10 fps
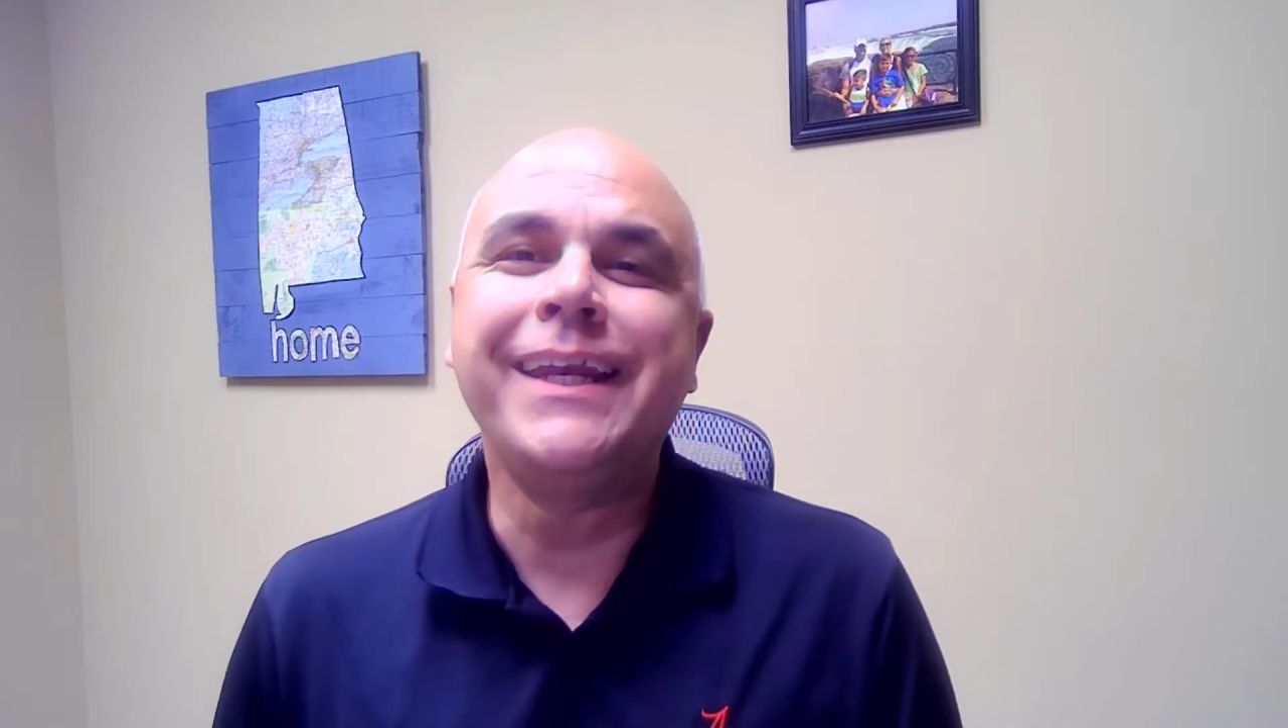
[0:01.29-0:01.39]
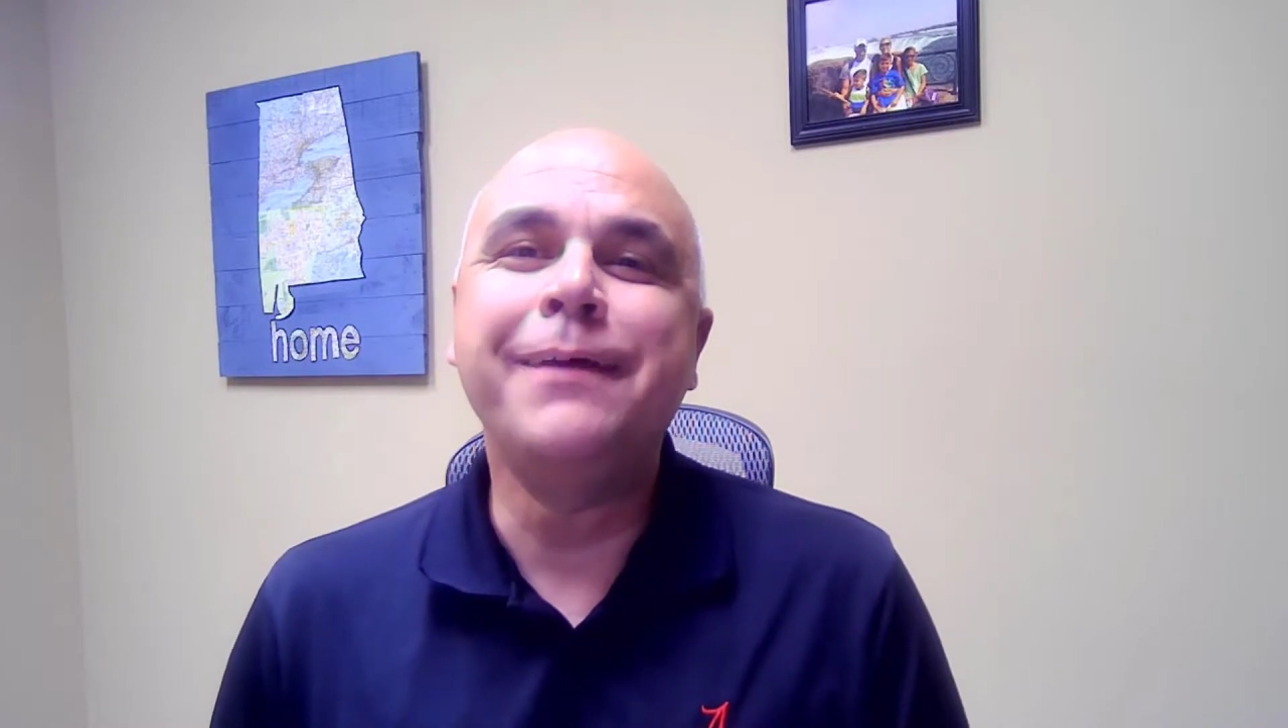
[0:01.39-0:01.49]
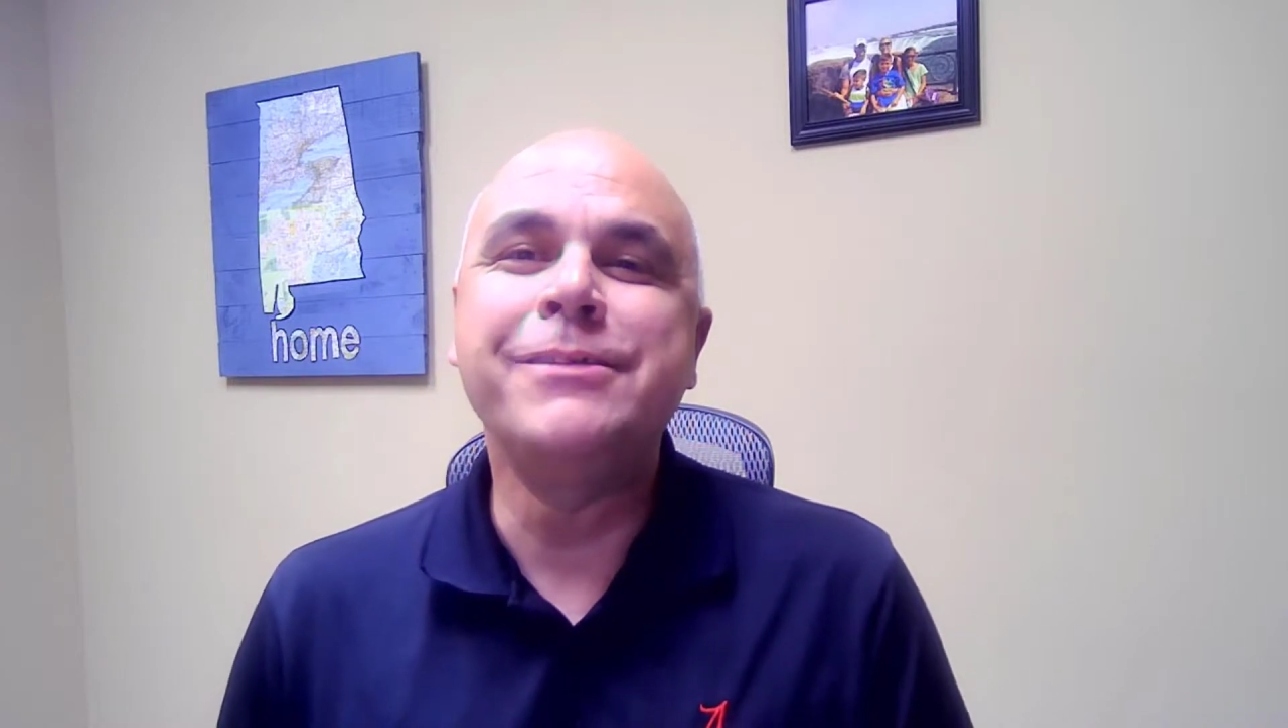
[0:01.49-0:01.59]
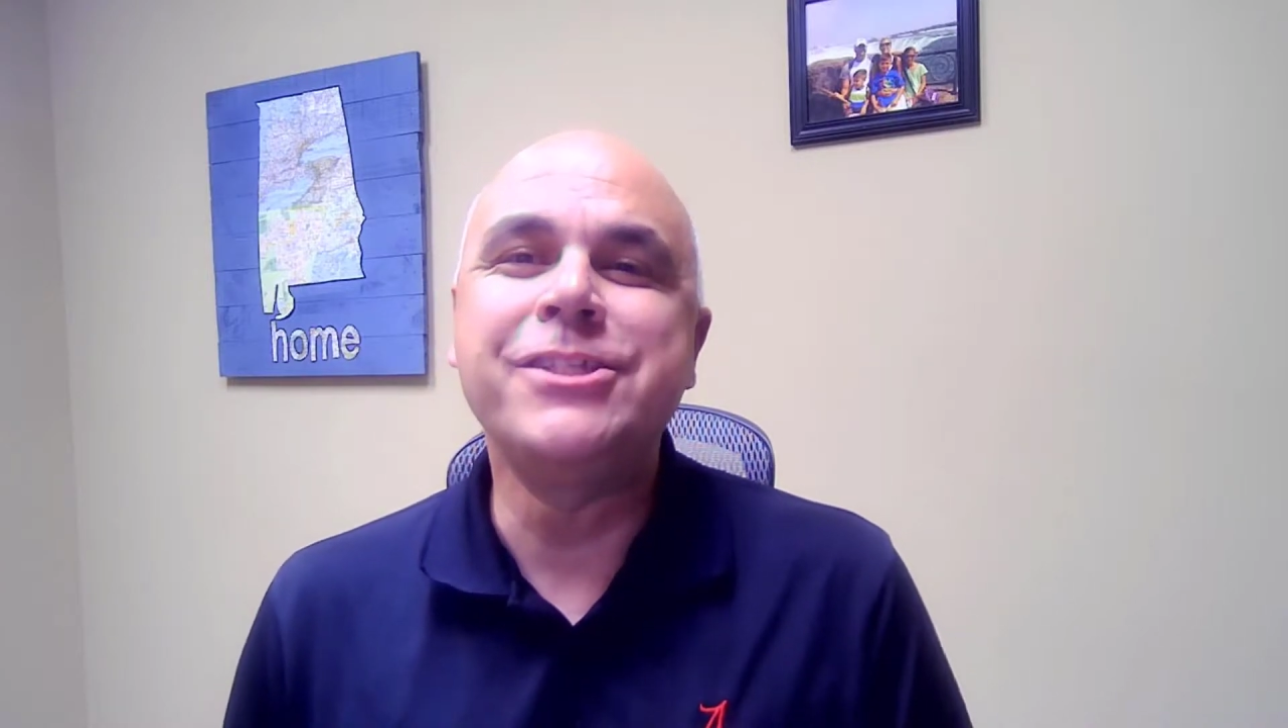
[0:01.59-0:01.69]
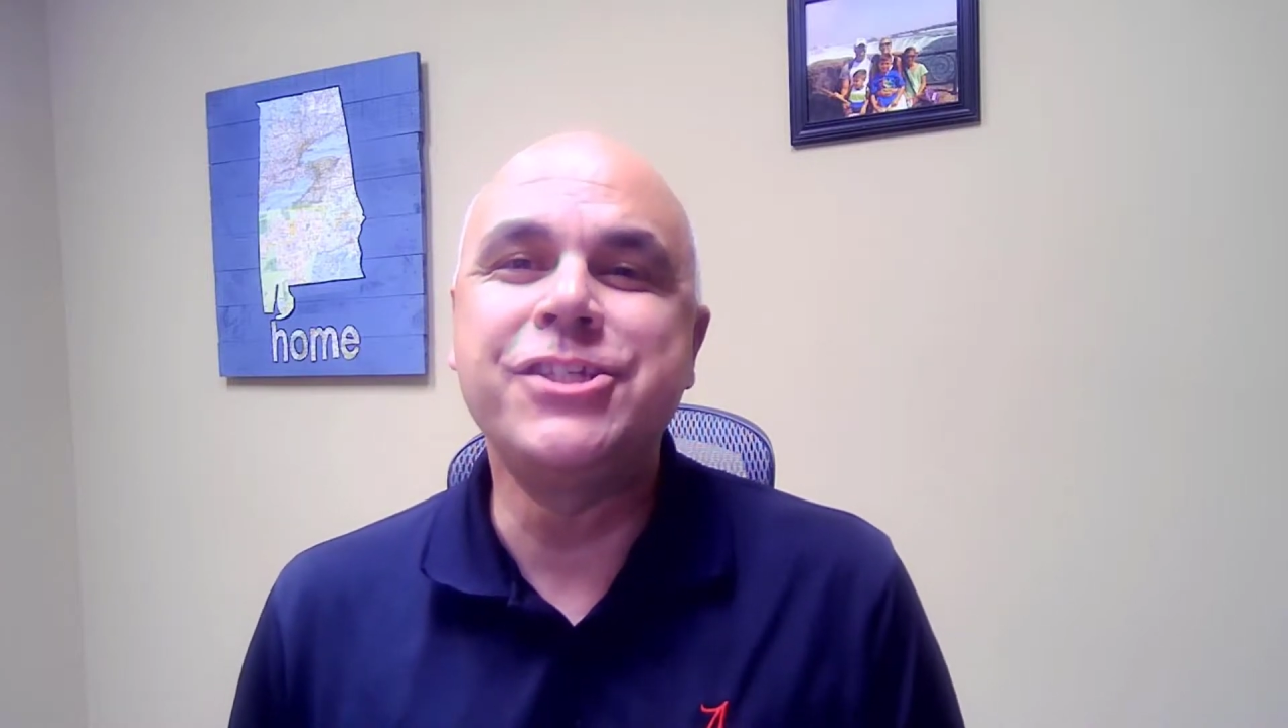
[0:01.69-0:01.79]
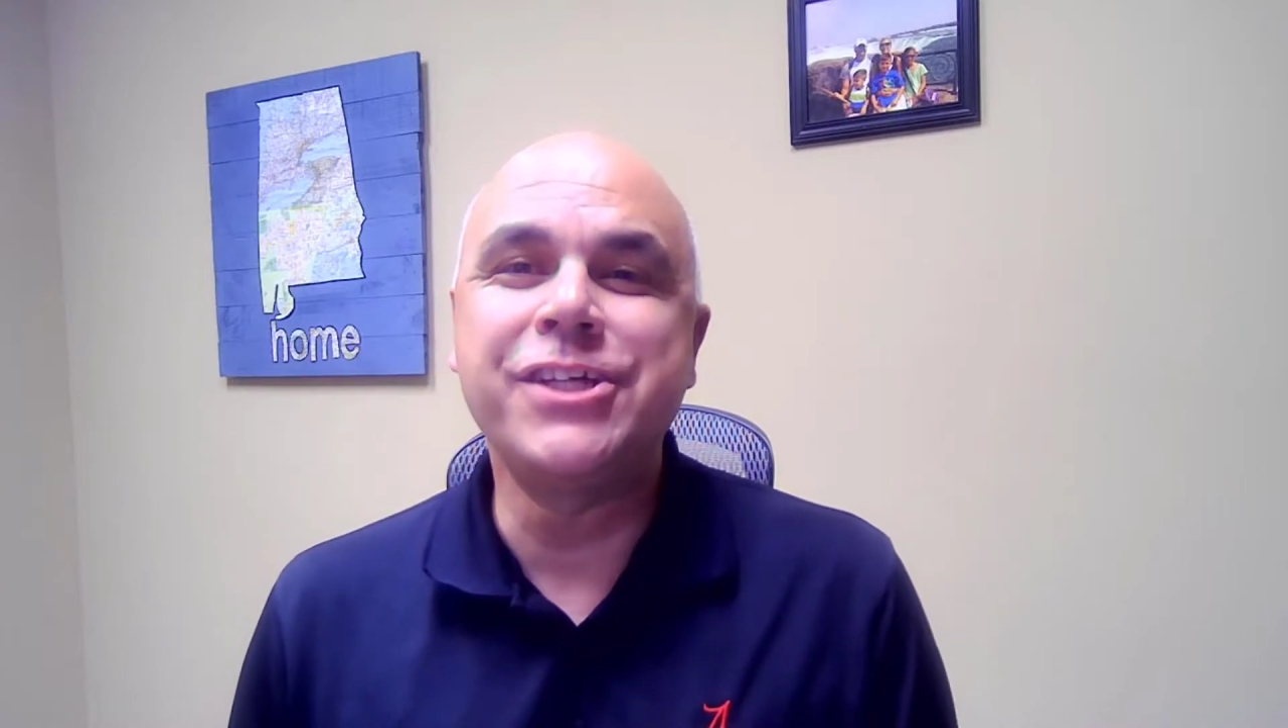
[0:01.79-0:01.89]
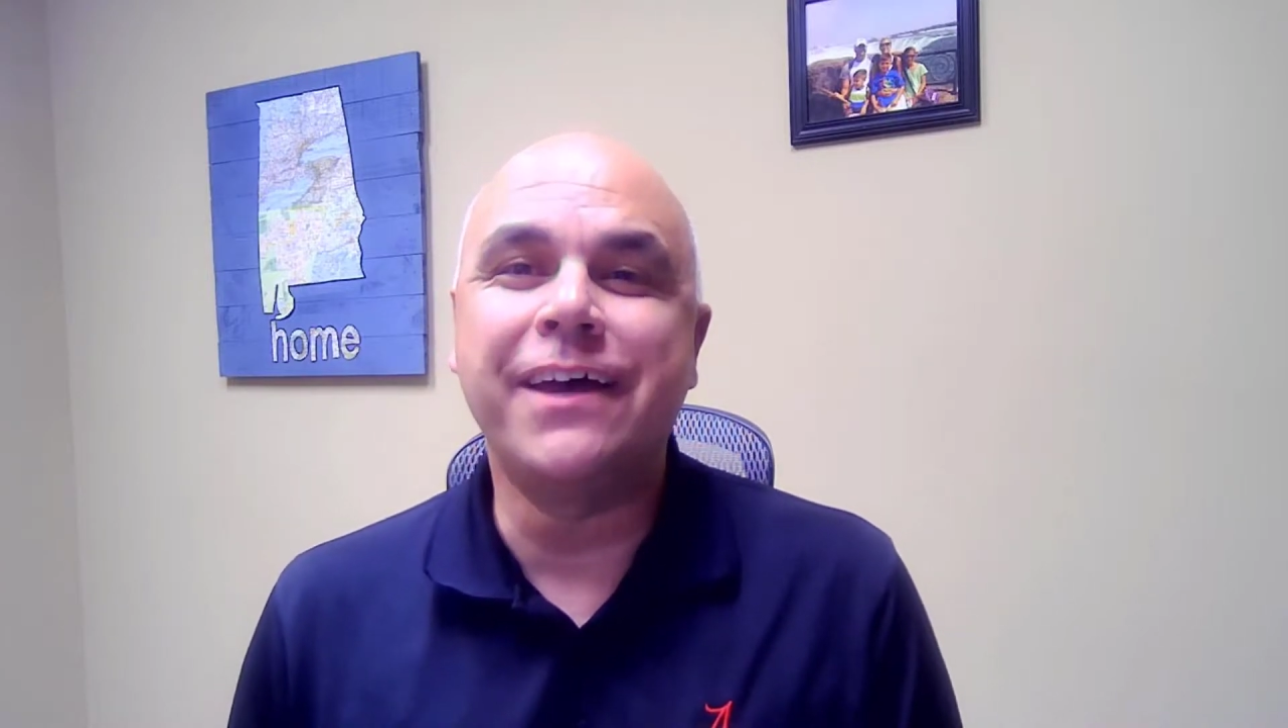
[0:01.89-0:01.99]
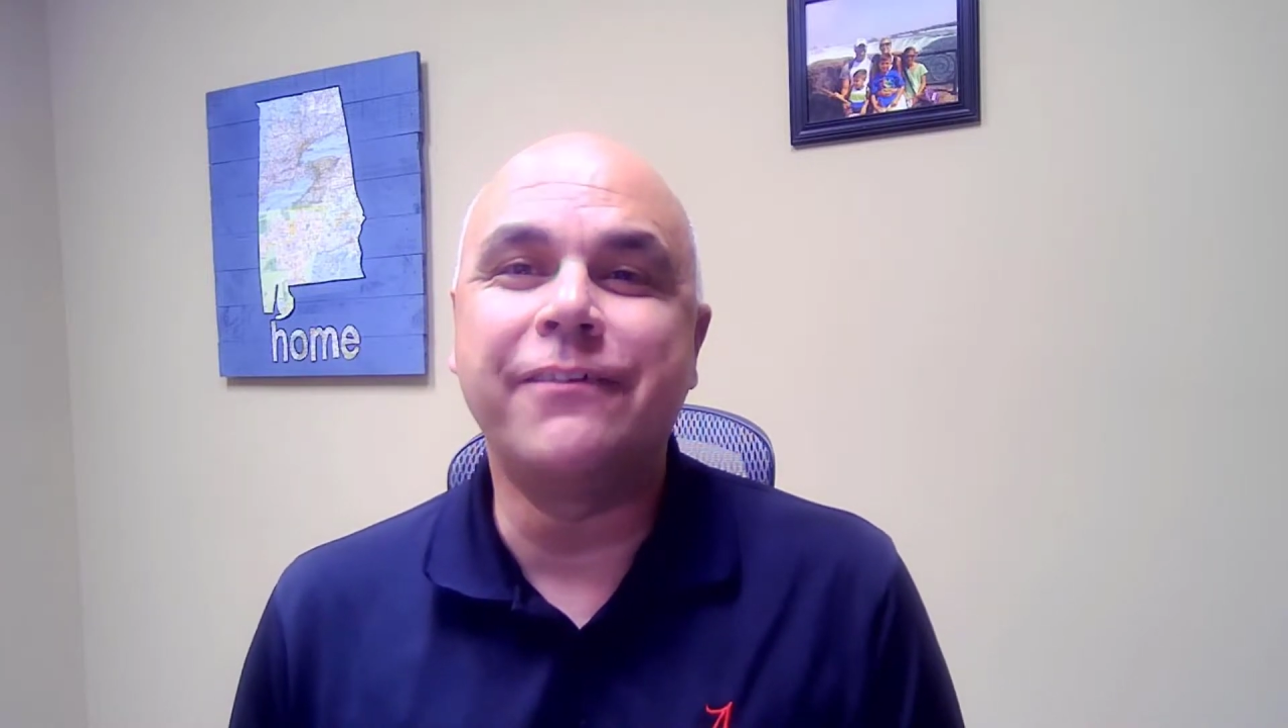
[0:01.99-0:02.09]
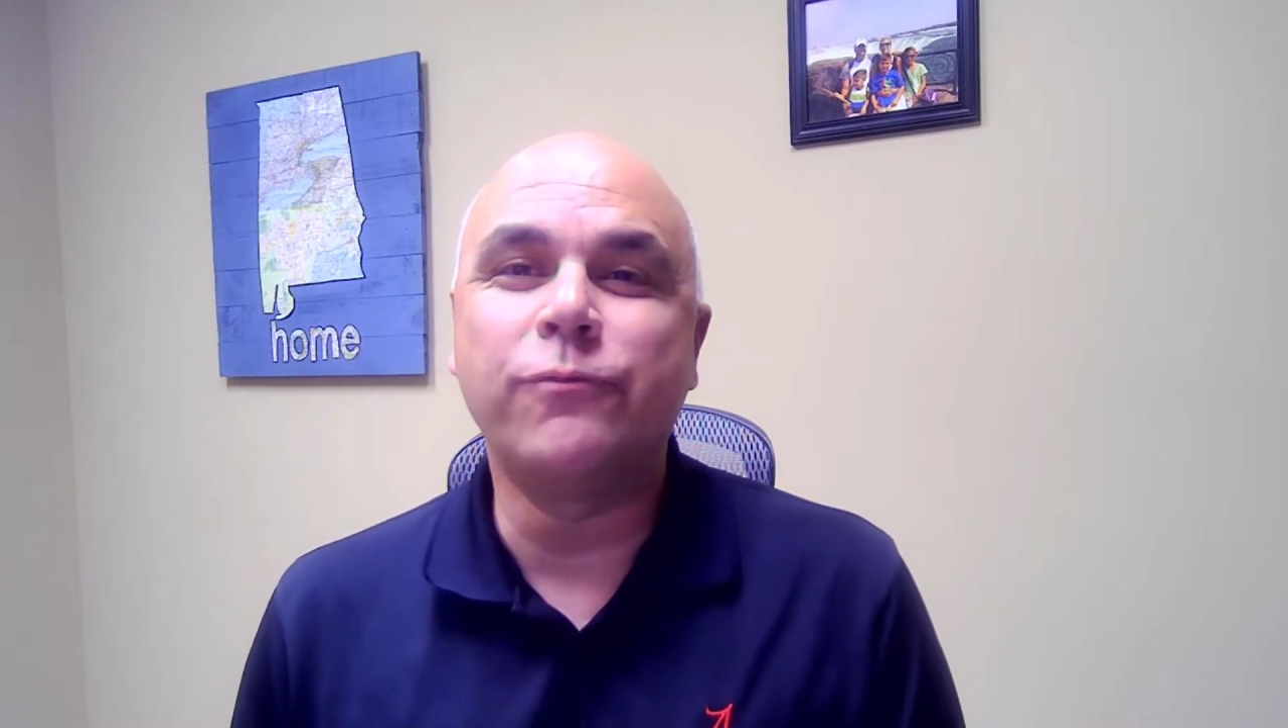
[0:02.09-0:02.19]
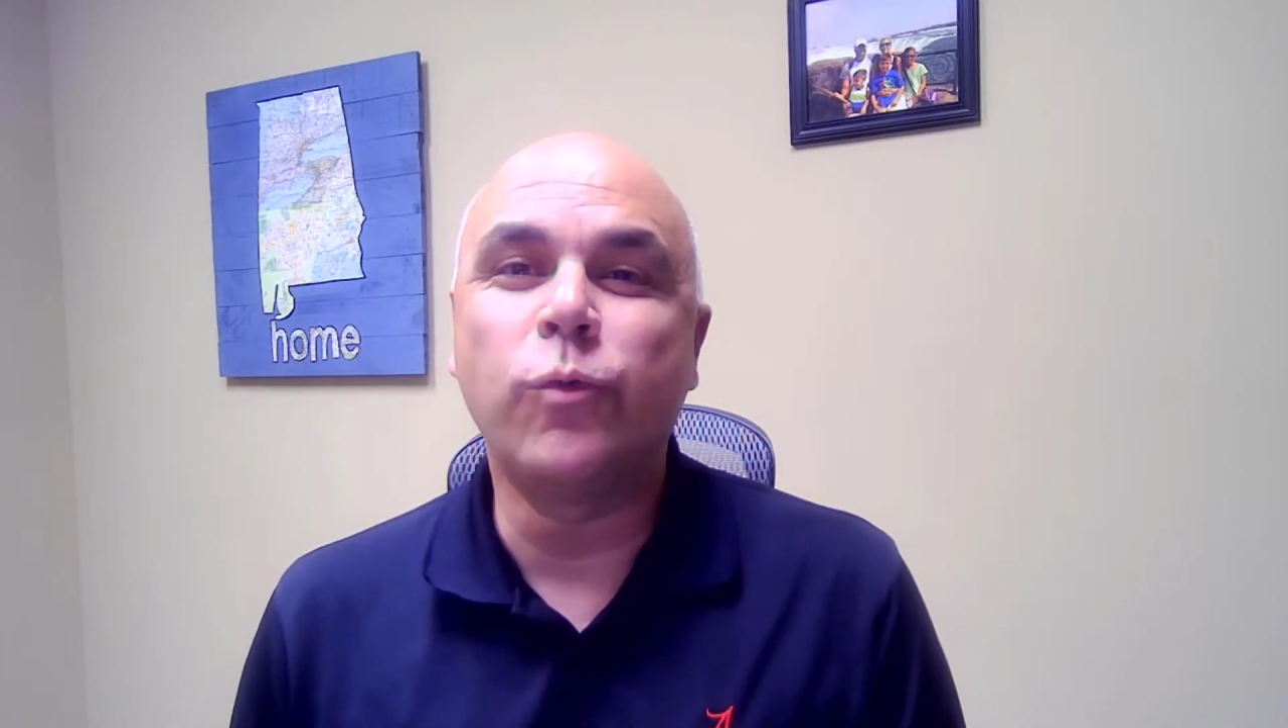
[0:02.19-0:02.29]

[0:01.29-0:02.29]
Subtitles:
name is Jeff.